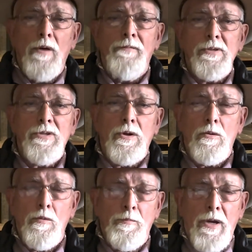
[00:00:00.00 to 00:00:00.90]
I visited
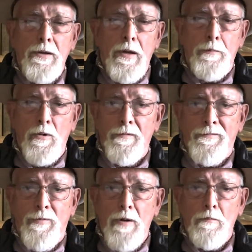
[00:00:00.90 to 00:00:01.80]
with my neighbor and
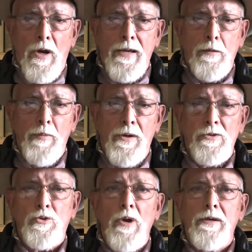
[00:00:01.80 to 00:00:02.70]
friend Mike about his
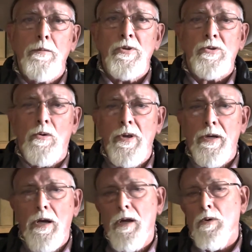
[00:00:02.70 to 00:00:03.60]
trek to Missouri and
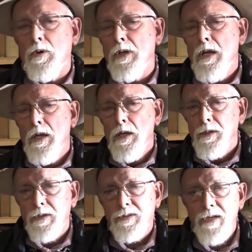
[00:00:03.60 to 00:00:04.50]
Iowa
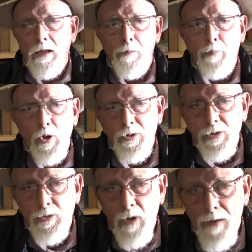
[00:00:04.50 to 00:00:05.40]
to sell and purchase
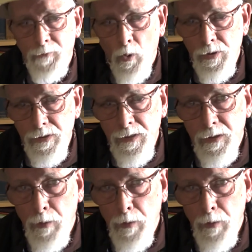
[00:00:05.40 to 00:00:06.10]
draft horses at the